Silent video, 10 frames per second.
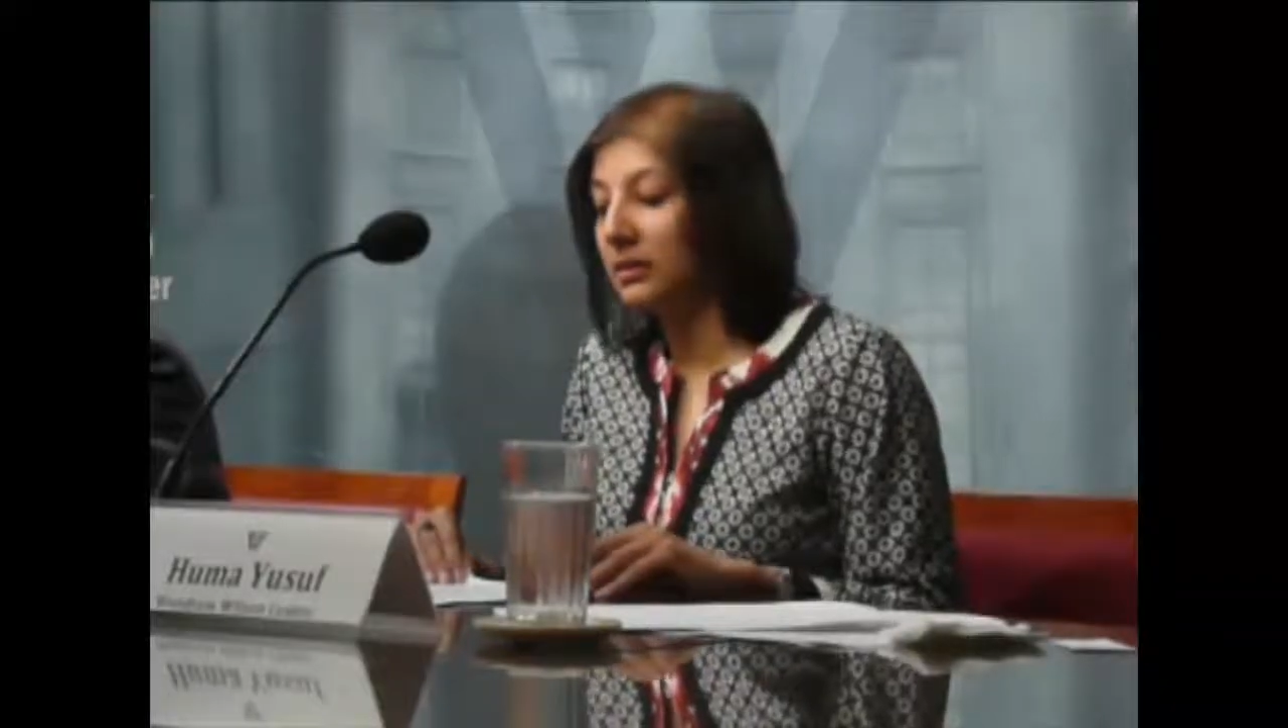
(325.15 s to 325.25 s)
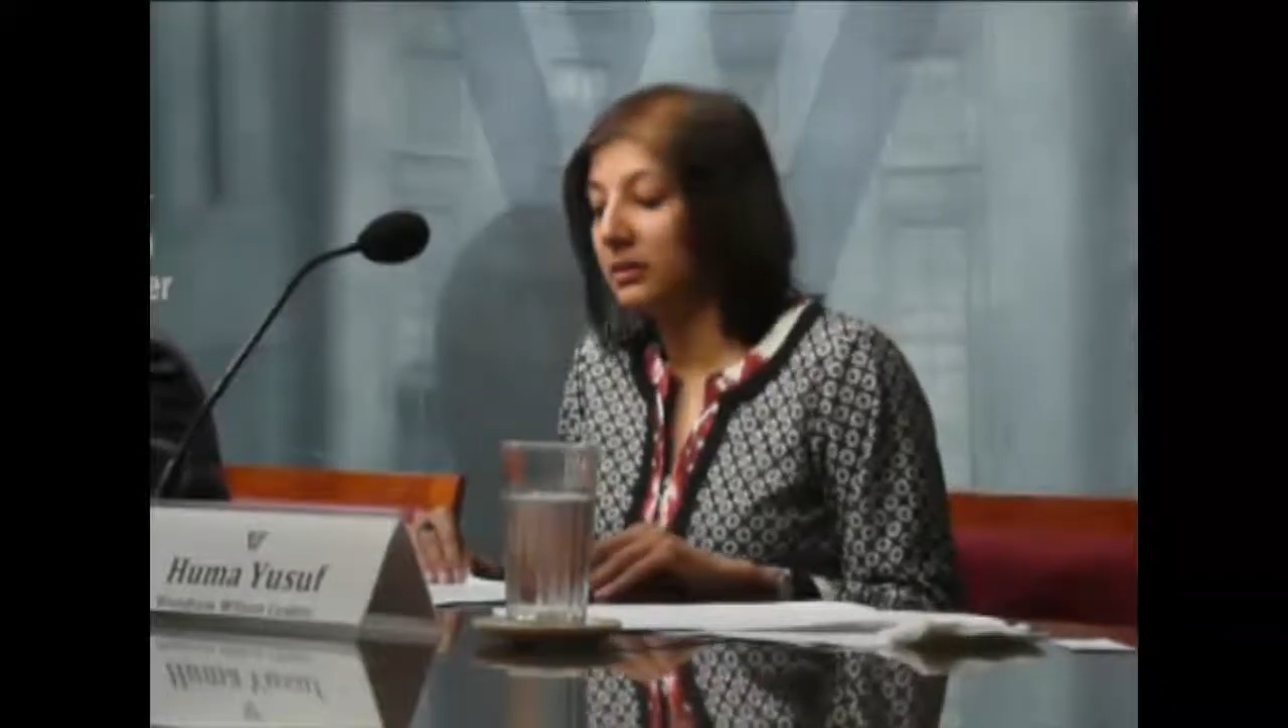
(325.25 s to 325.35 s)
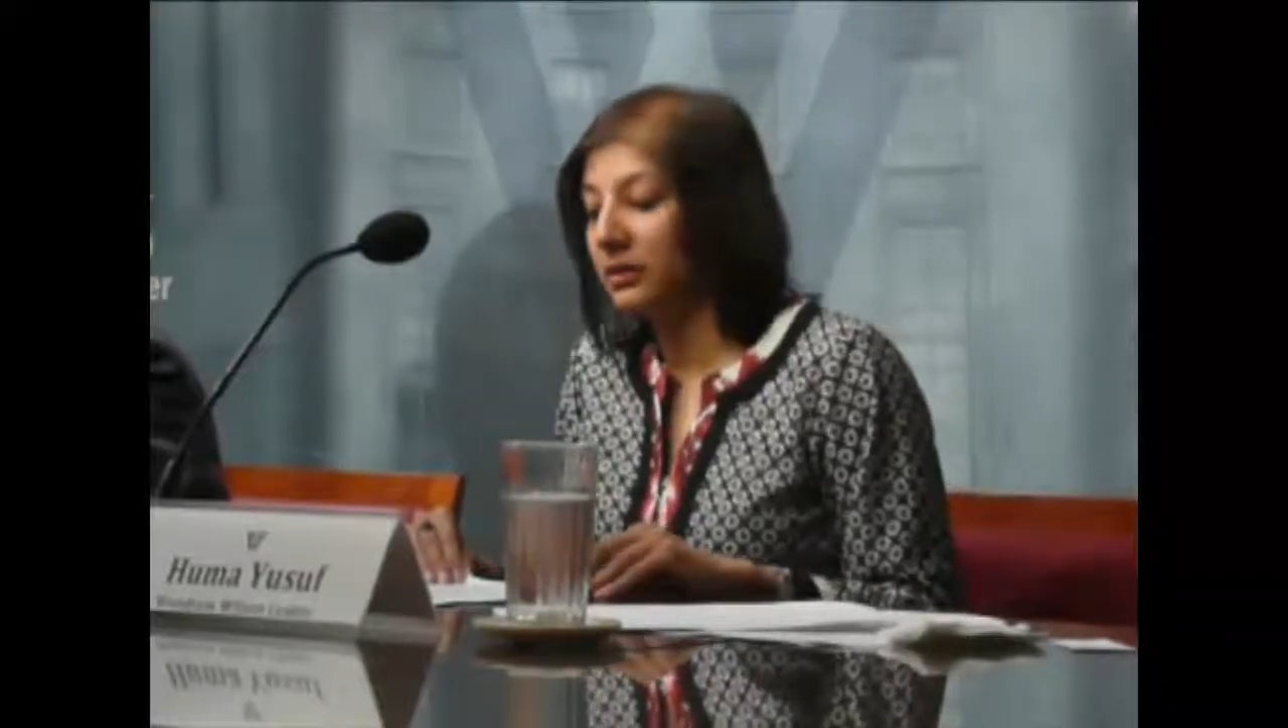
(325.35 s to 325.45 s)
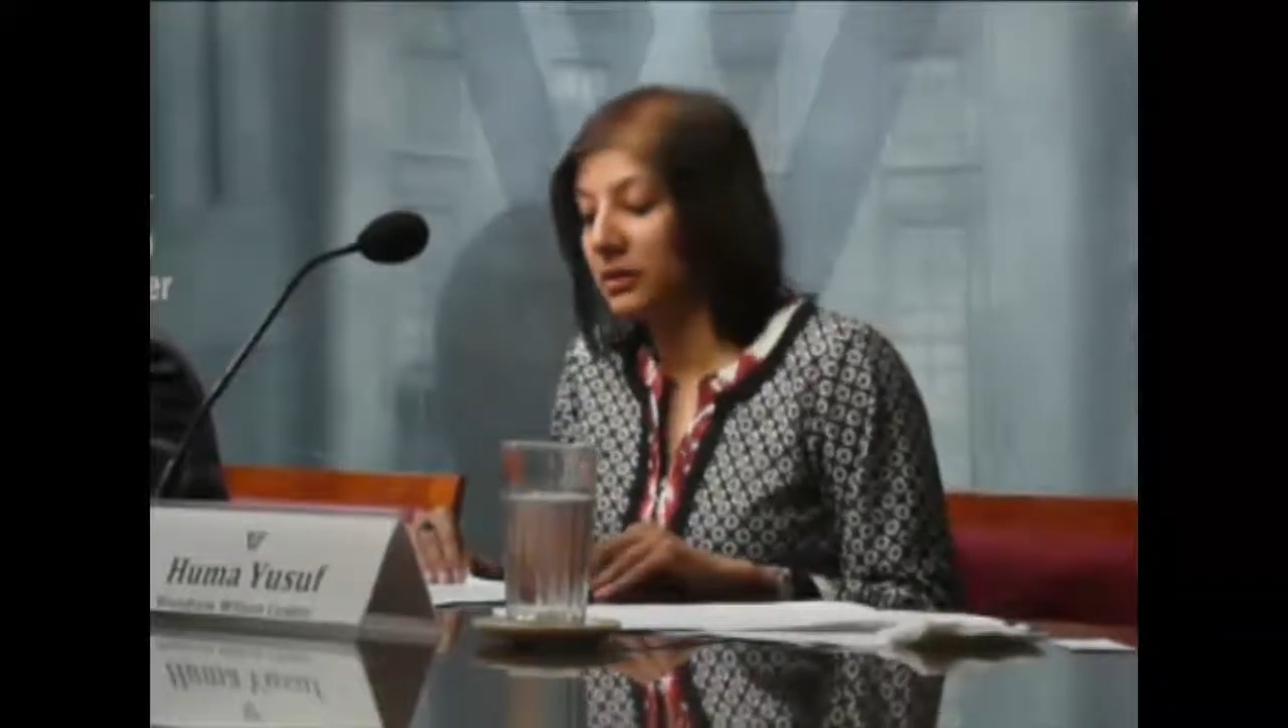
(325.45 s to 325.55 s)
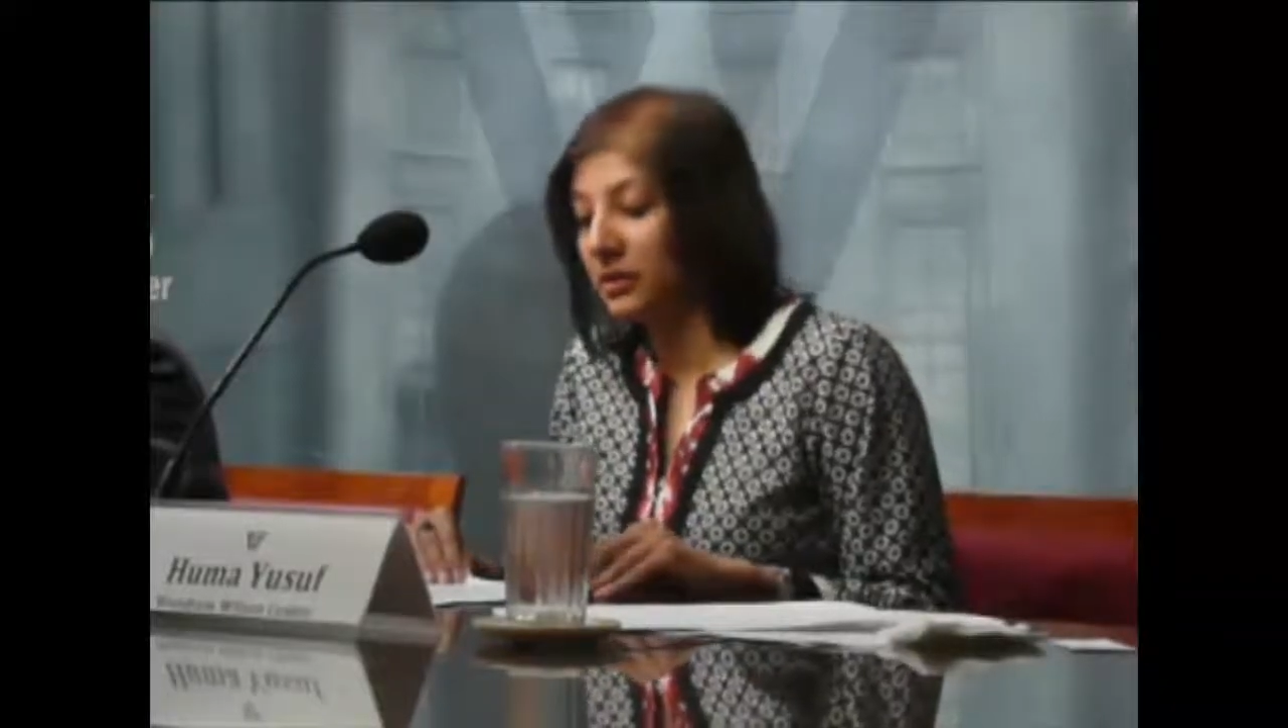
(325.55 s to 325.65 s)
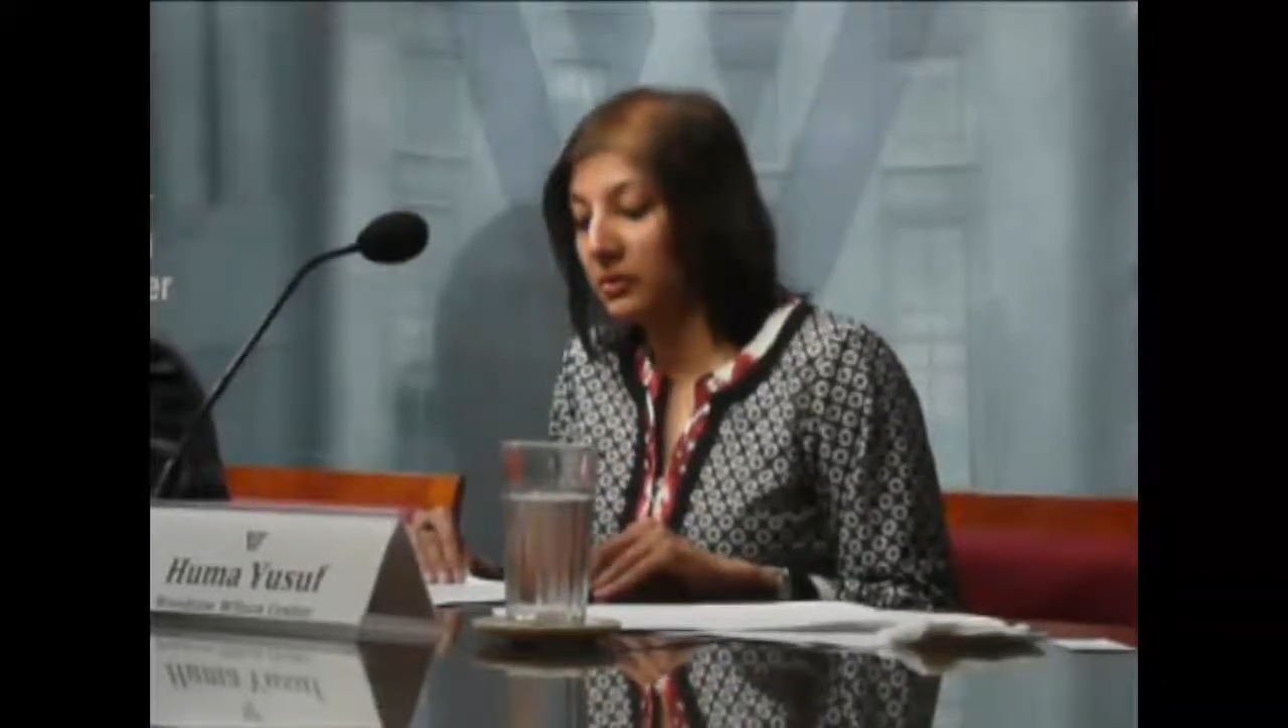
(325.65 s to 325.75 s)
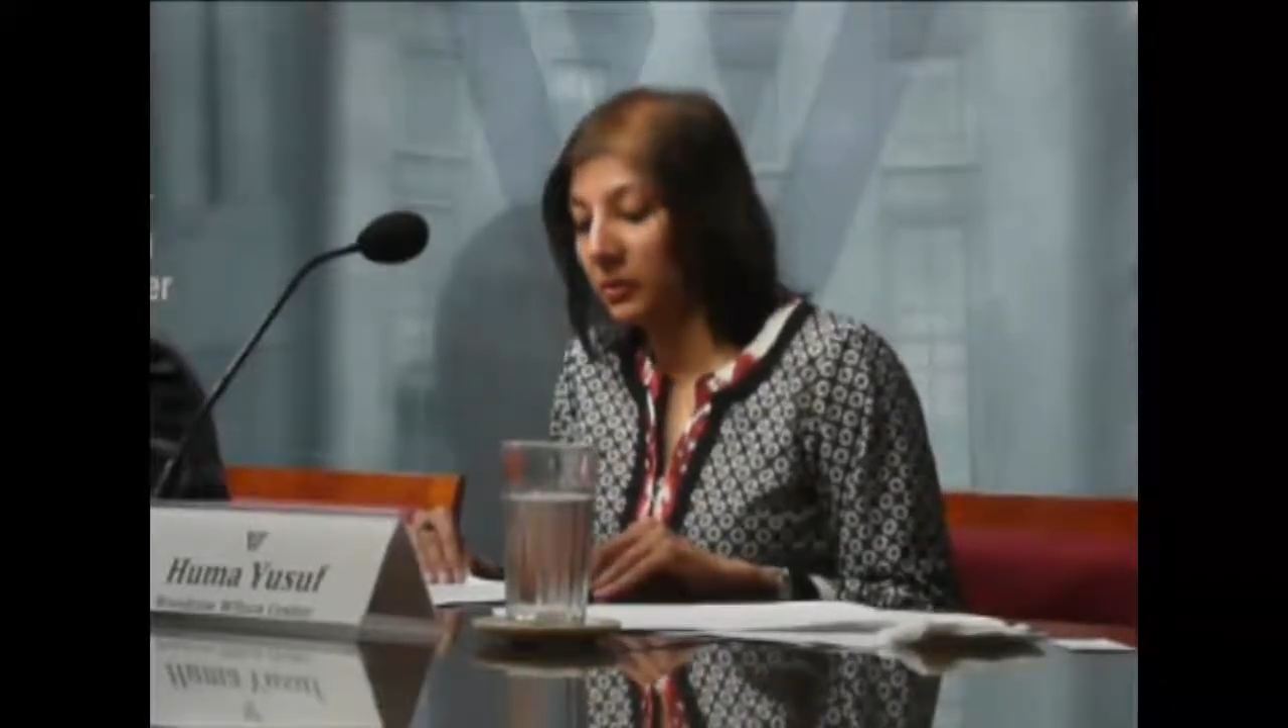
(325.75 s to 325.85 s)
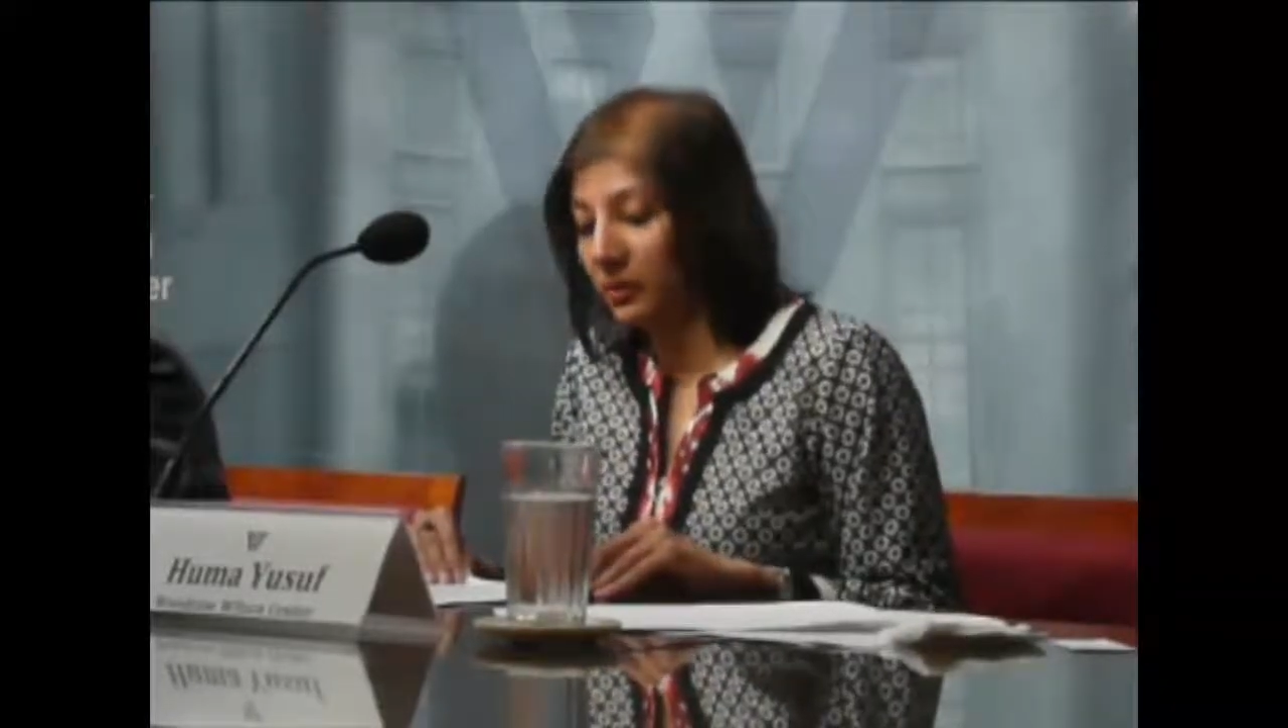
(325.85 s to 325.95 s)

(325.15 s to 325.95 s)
of a Christian